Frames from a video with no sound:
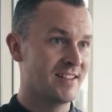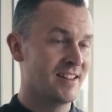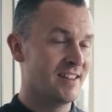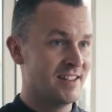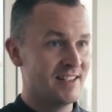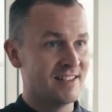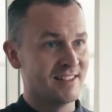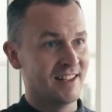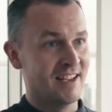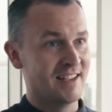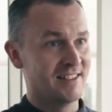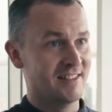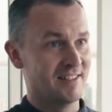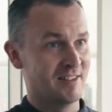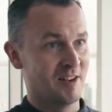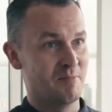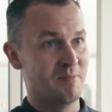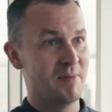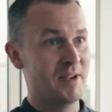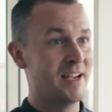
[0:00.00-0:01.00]
that these
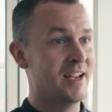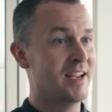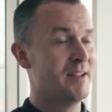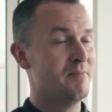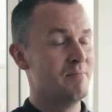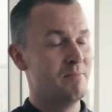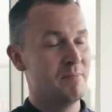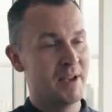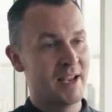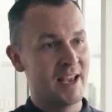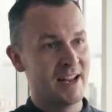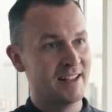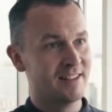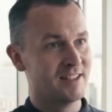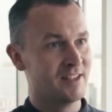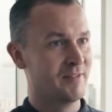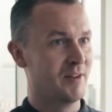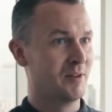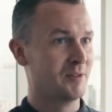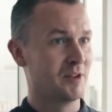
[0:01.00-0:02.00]
lessons are beginning
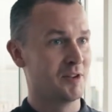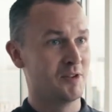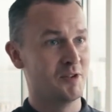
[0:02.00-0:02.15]
to filter